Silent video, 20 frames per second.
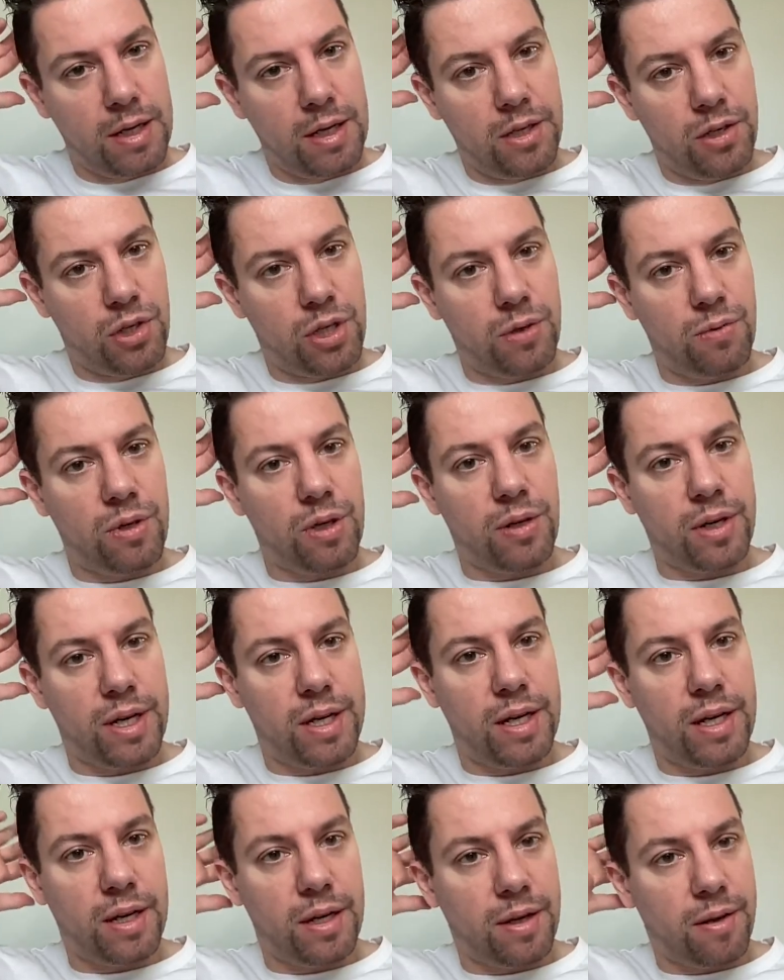she we
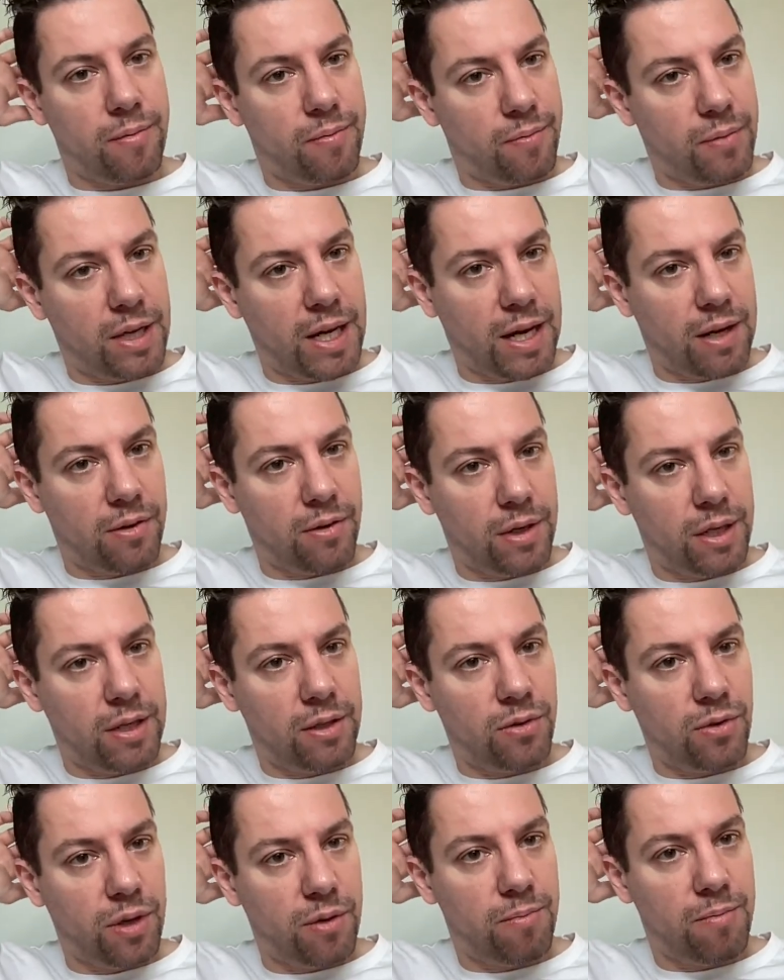already um, got her
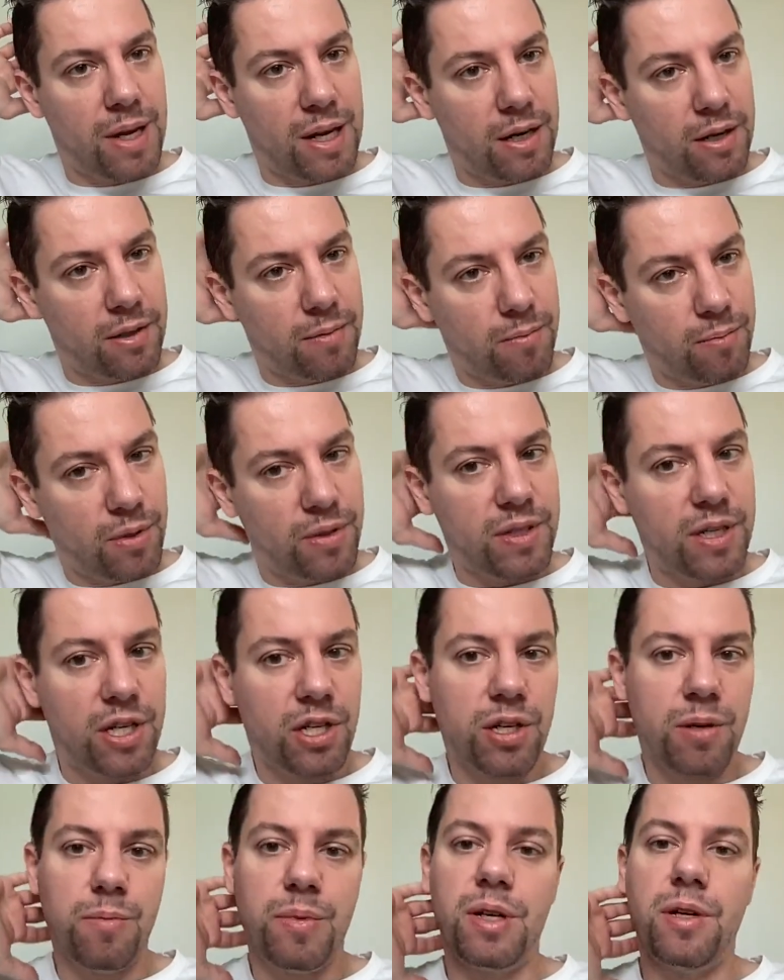into a better
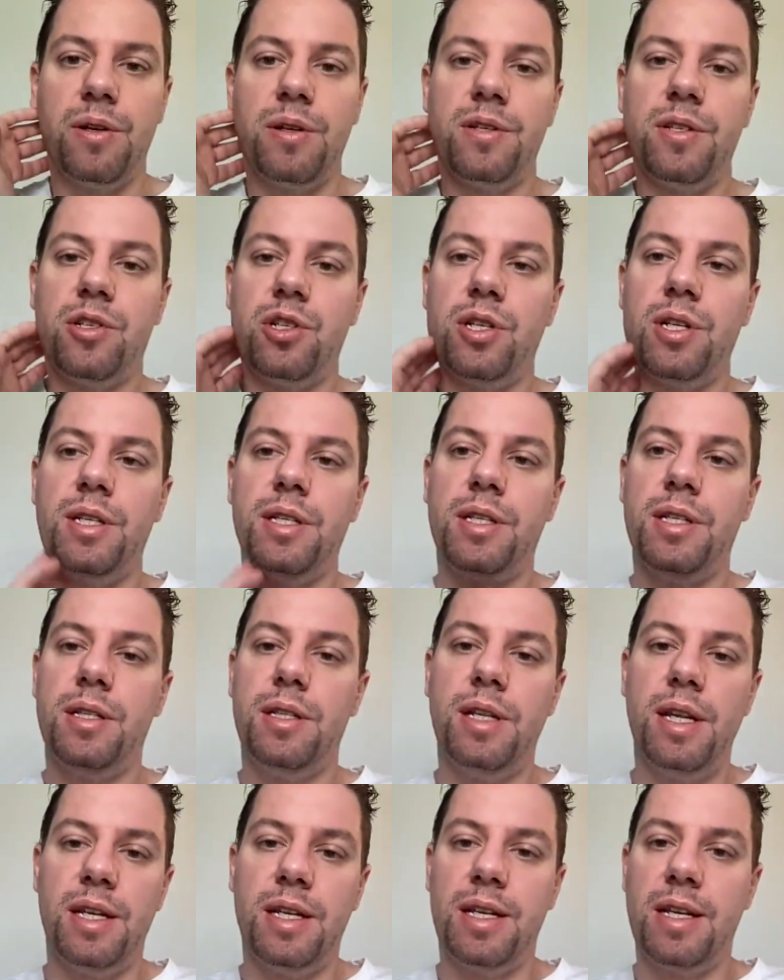position because she
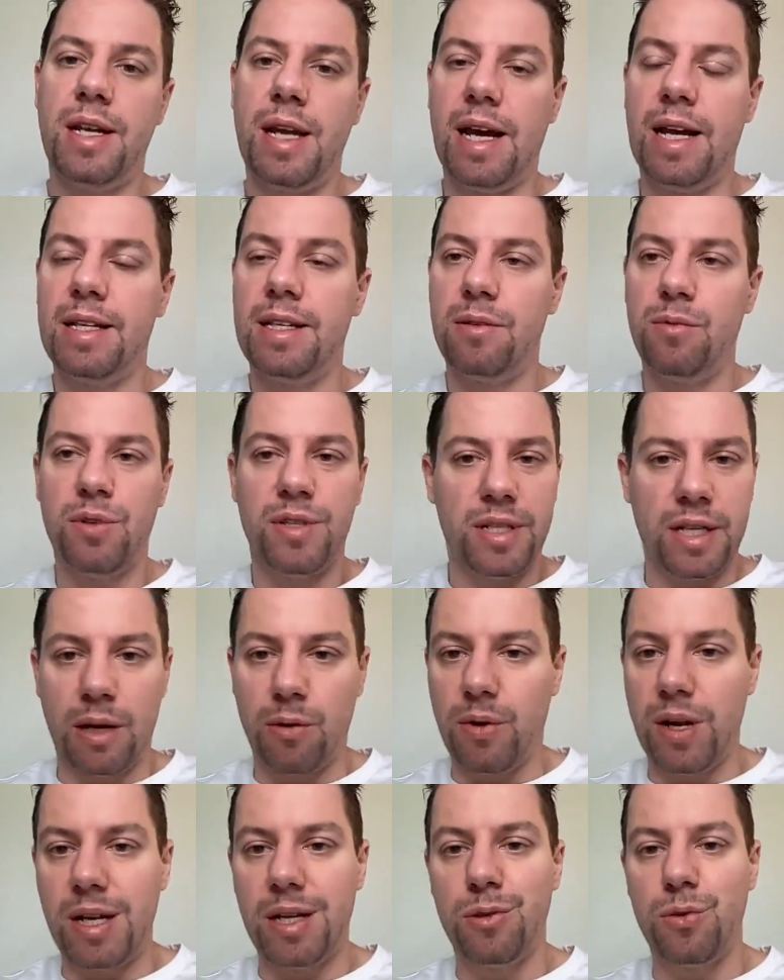did not was not
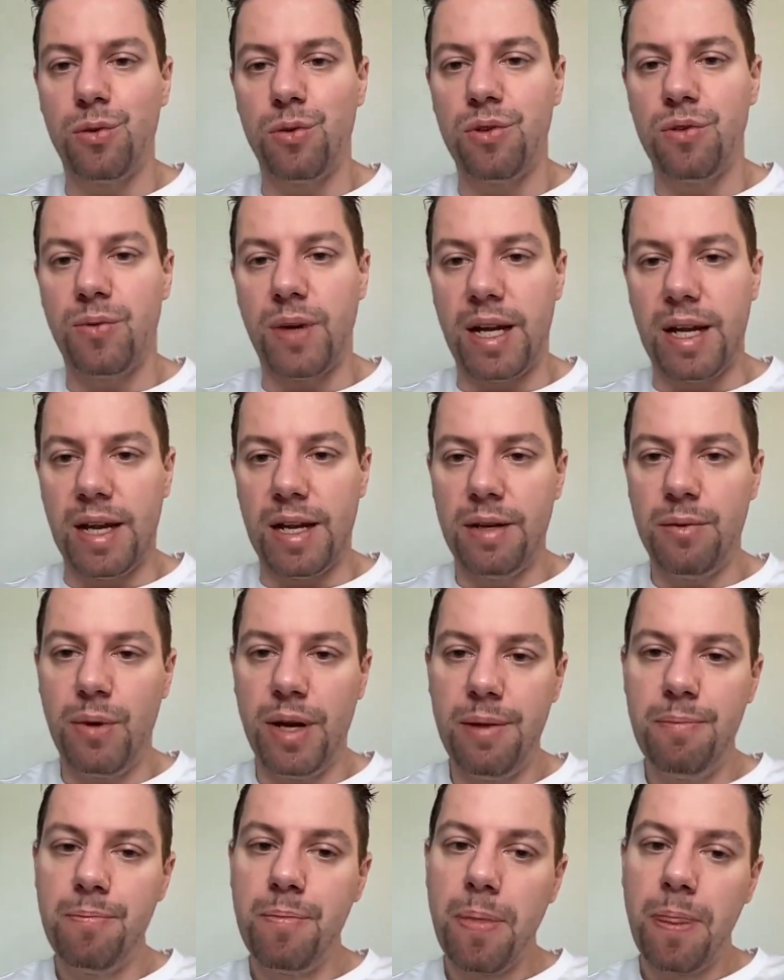ready to lose weight
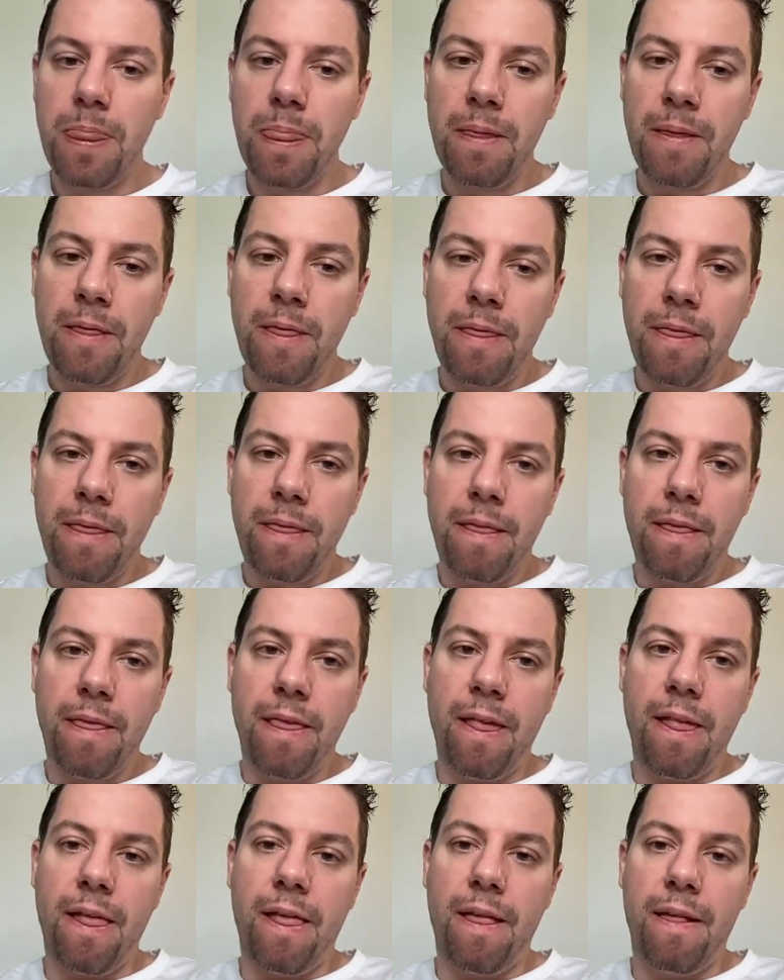anyway.
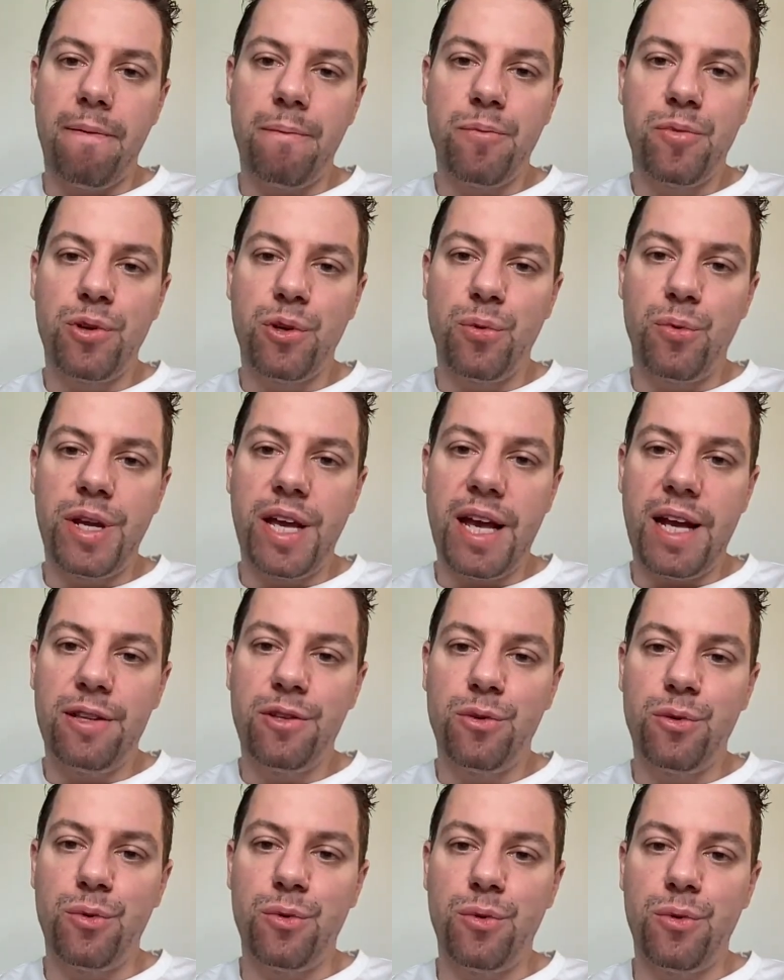Um, so we had
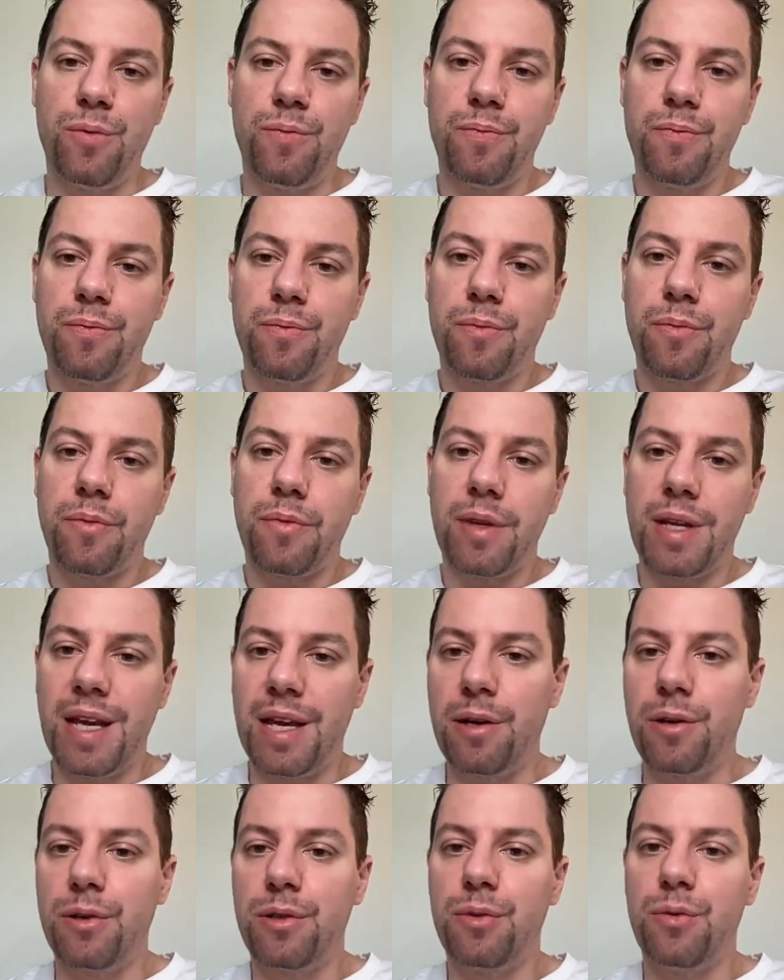to get
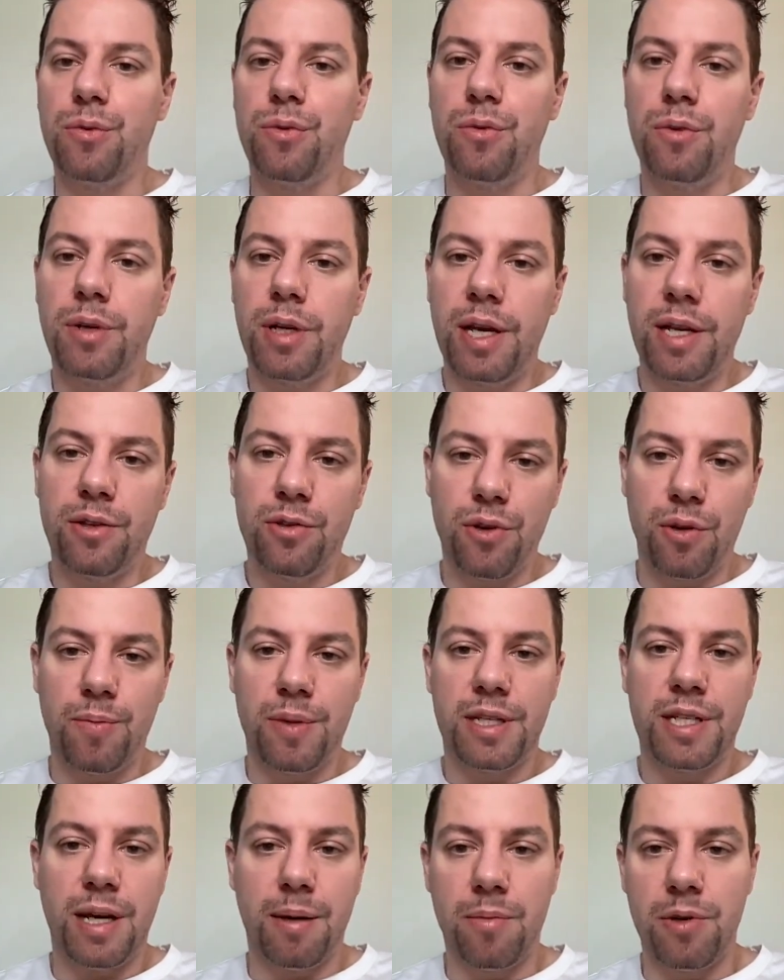her to get her
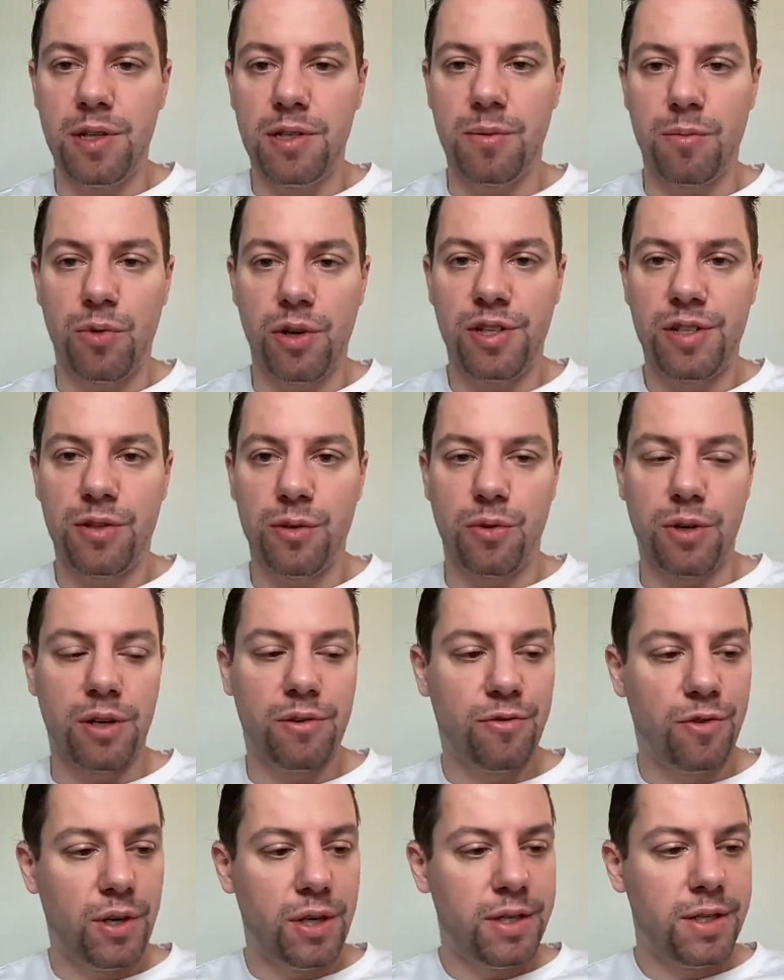metabolism restored at
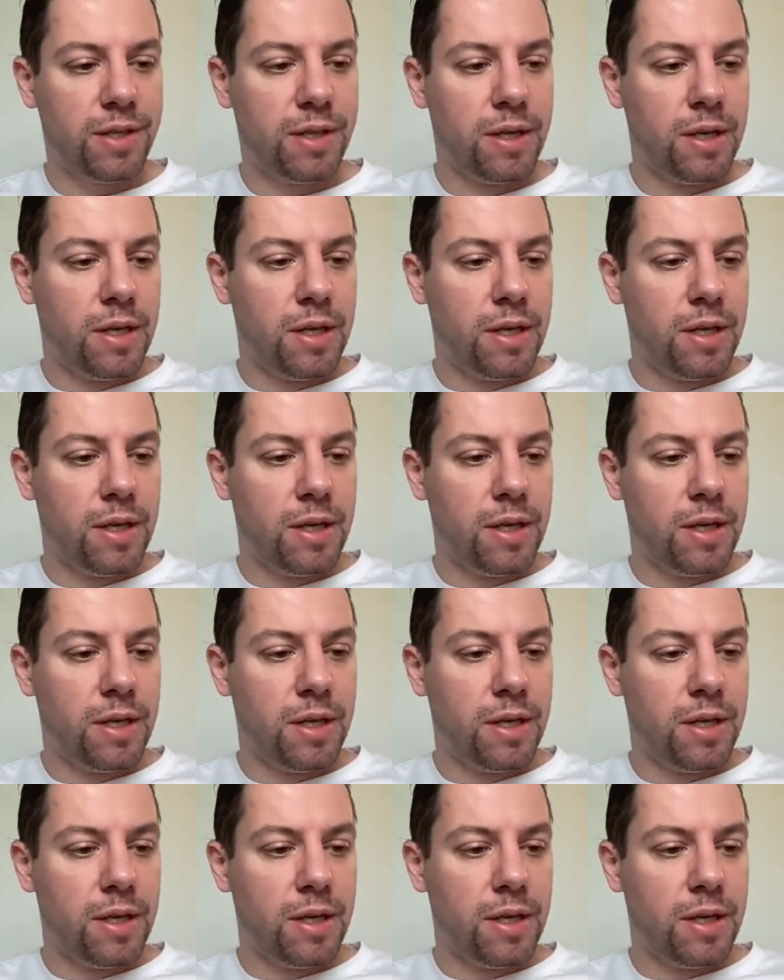first.